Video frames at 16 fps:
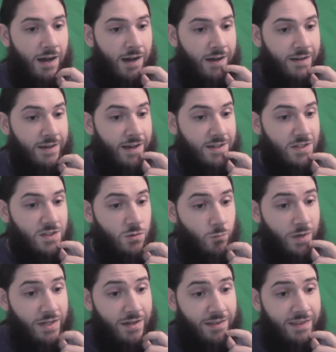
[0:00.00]
Yes,
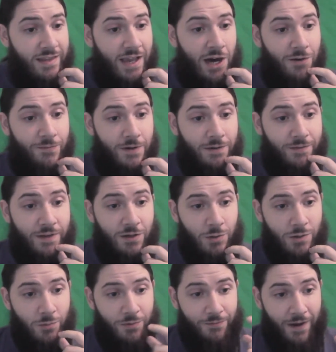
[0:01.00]
we did the alpha of Kill It With